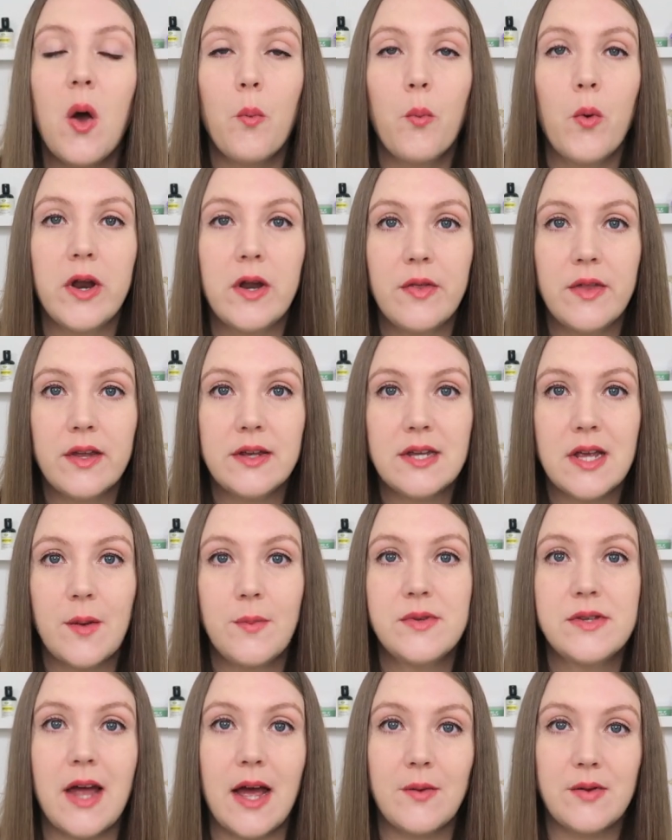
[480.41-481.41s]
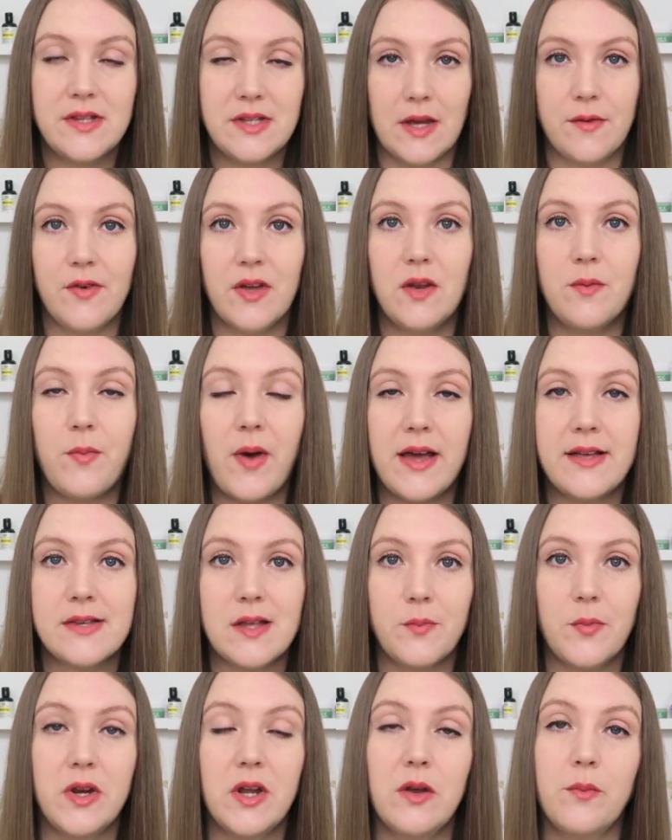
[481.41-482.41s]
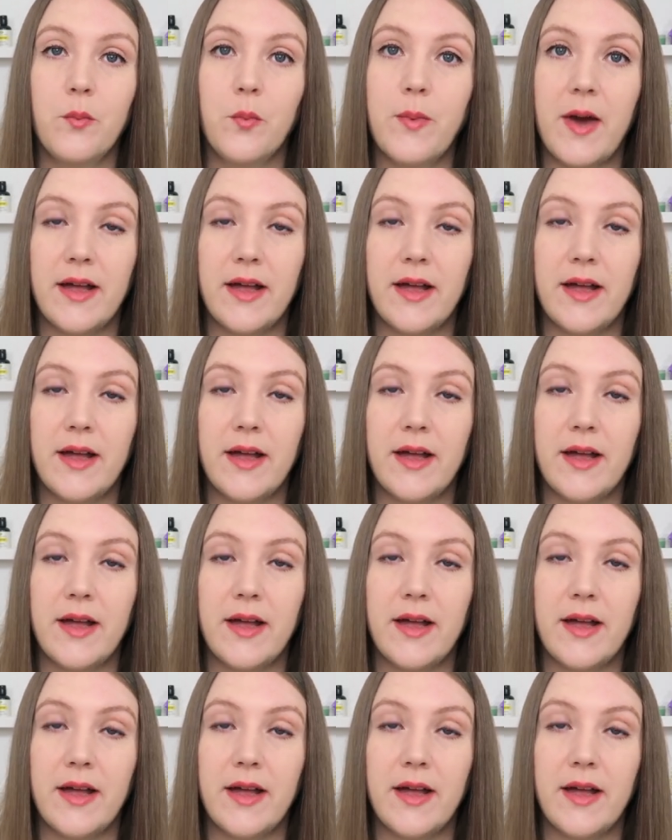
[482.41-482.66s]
one of the tips I was given by someone in